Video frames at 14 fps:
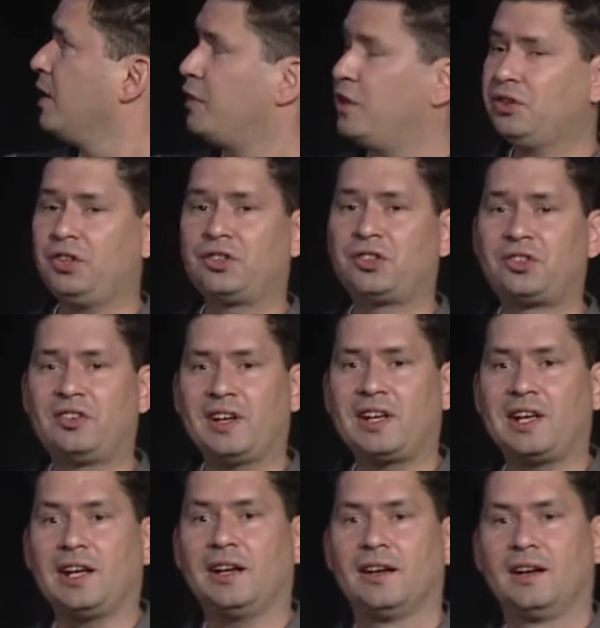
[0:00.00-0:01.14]
This is
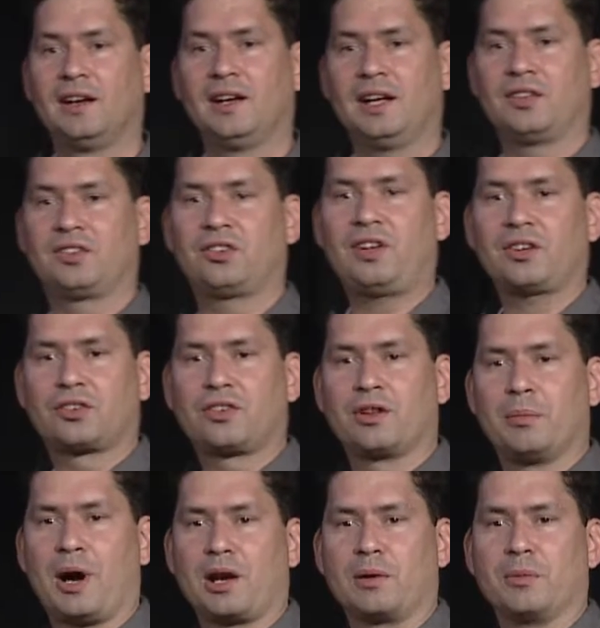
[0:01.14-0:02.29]
sticky. It sticks to the
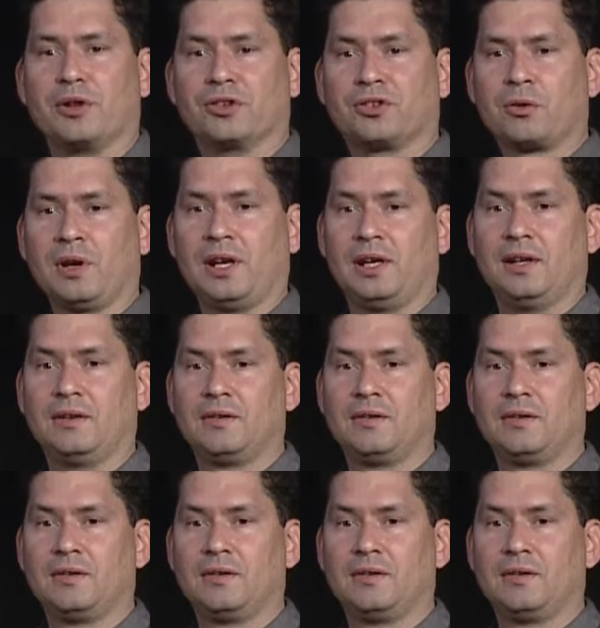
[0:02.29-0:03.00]
bottom of the screen.